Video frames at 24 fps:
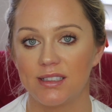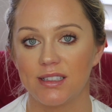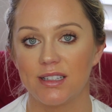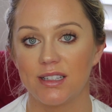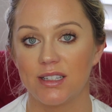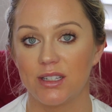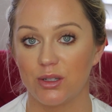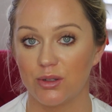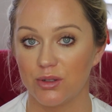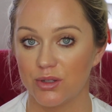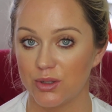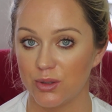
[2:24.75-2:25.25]

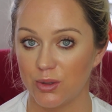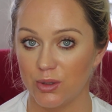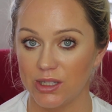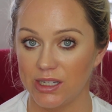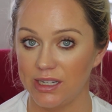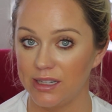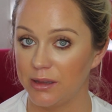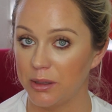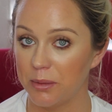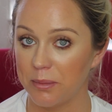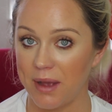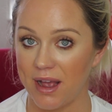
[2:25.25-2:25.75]
still sold
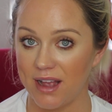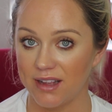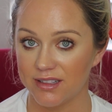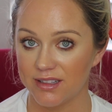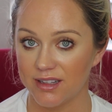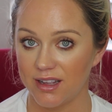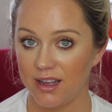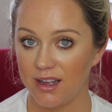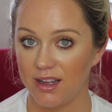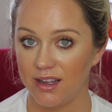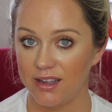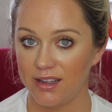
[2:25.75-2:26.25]

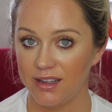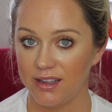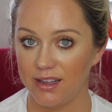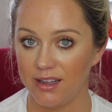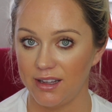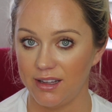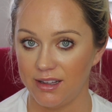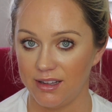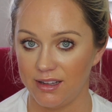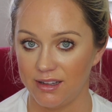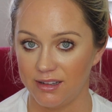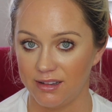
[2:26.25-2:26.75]
Illamasqua
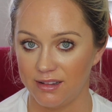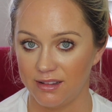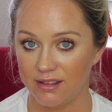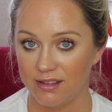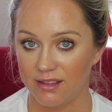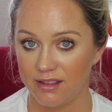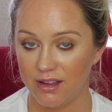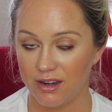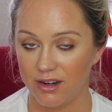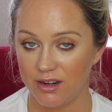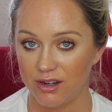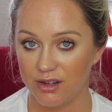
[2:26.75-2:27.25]
in
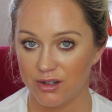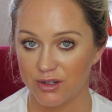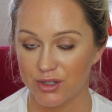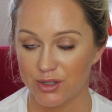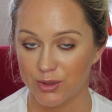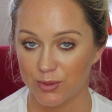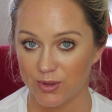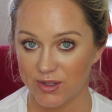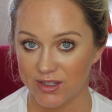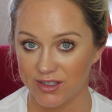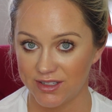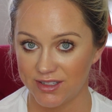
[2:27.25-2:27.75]
their
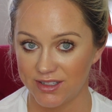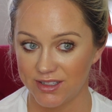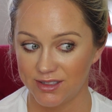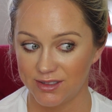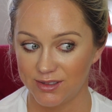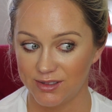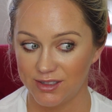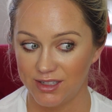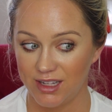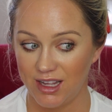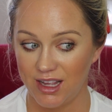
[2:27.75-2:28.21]
stores,